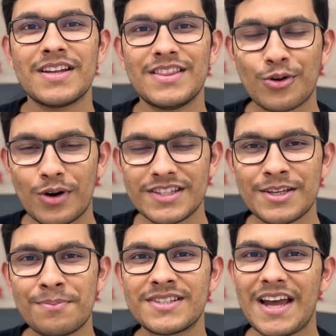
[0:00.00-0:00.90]
The
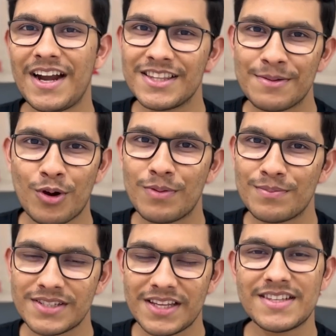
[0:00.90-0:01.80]
concepts and the
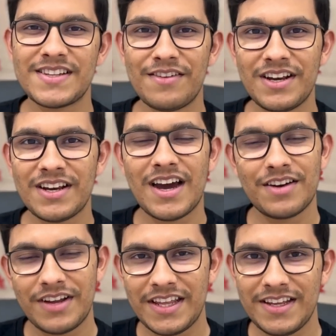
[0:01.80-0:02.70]
problems in this level are
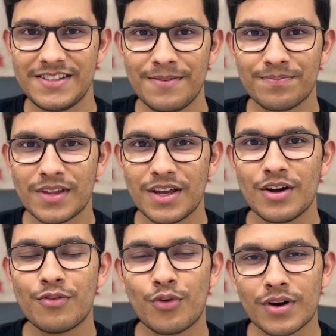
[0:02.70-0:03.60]
very easy,
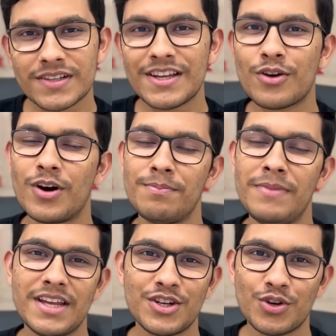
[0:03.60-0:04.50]
focusing on
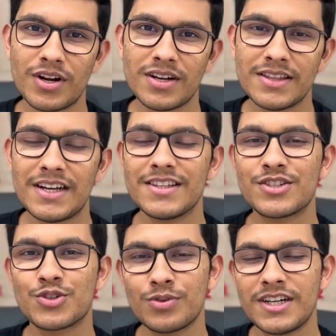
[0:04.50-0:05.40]
making sure that the
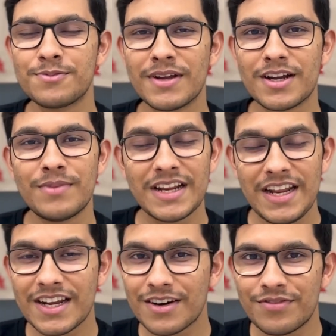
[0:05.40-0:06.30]
students become
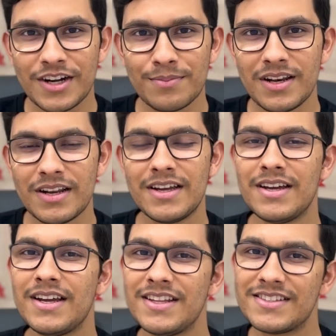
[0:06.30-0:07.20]
really comfortable
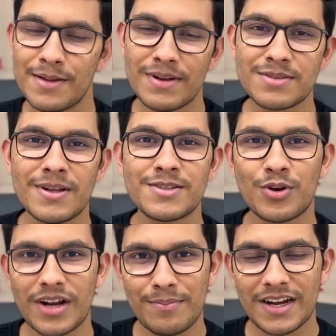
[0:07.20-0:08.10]
in C++
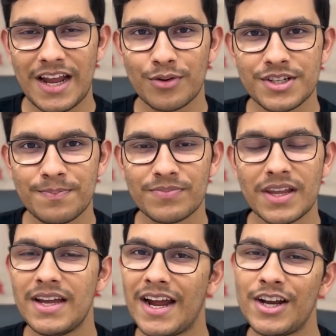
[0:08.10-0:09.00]
programming language,
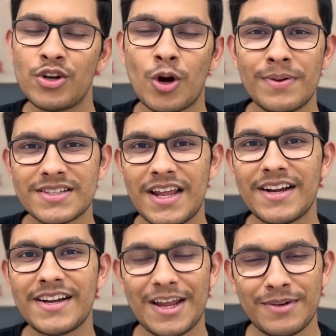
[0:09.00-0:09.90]
and topics
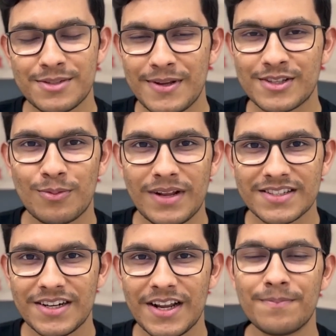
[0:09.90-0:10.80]
like time and space
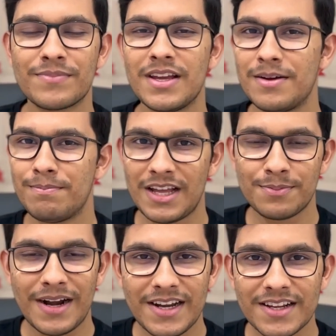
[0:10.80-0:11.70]
complexity,
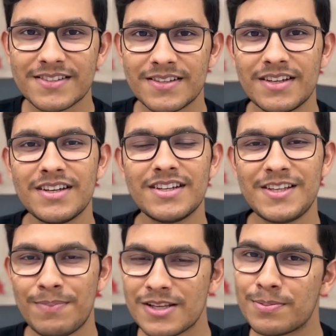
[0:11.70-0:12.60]
mathematics,
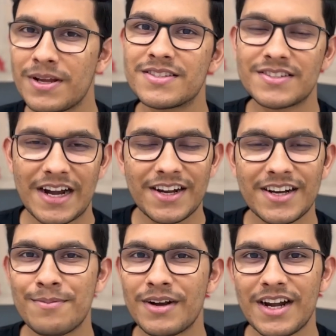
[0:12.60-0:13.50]
C++ standard
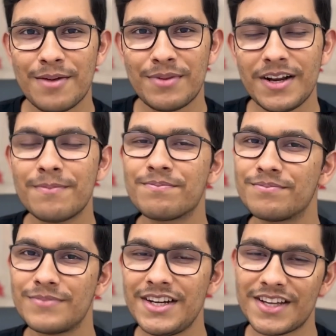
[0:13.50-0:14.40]
template library,
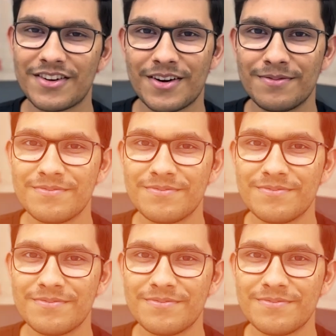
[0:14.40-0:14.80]
etc.